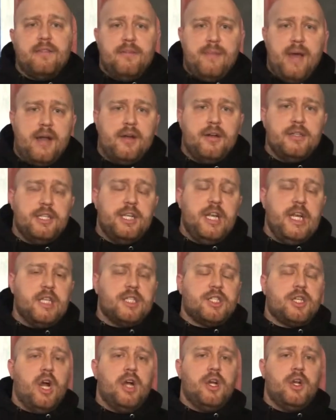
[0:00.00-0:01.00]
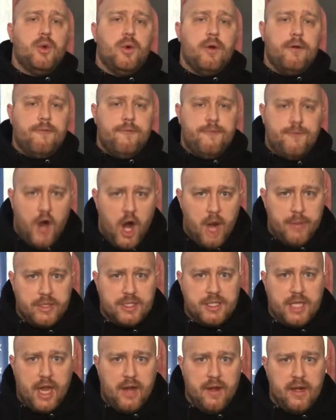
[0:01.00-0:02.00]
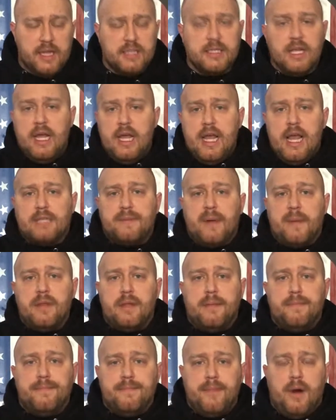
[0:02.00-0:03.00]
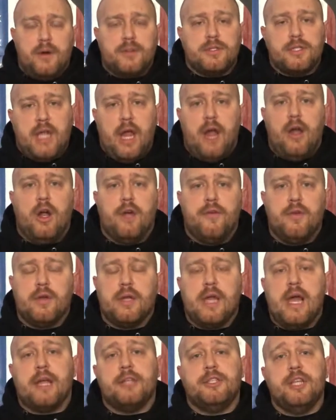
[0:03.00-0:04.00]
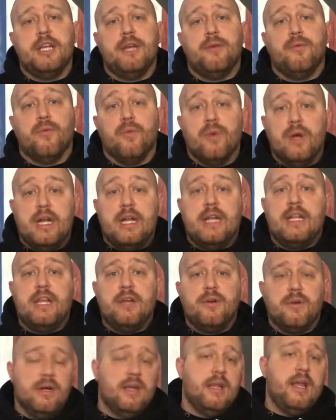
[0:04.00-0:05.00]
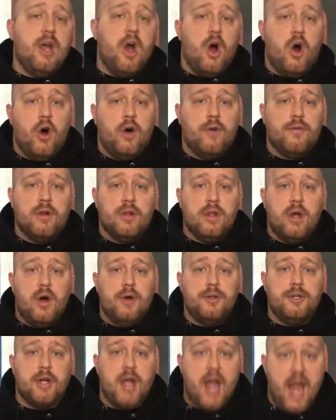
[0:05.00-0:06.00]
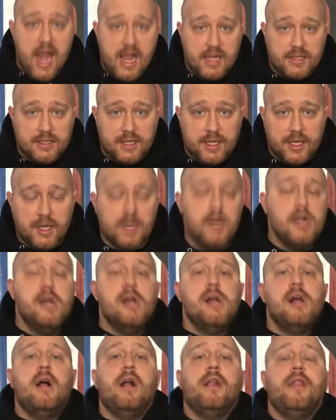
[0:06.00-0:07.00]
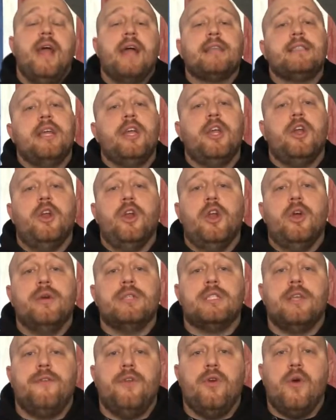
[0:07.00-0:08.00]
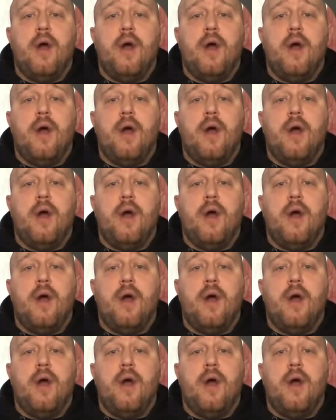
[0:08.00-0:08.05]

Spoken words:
of the matter is you need to start doing farmer's carries. It's probably the most carryover you'll get because you can really, really overload your hands here. Next thing you can do is if you